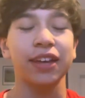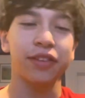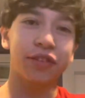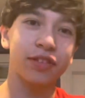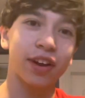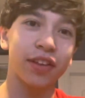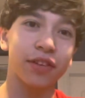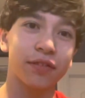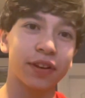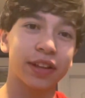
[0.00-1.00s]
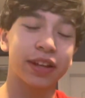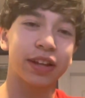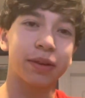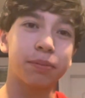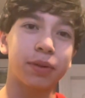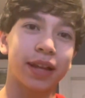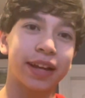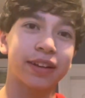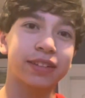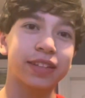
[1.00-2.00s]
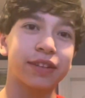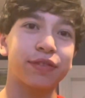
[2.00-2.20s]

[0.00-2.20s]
There's other really good players like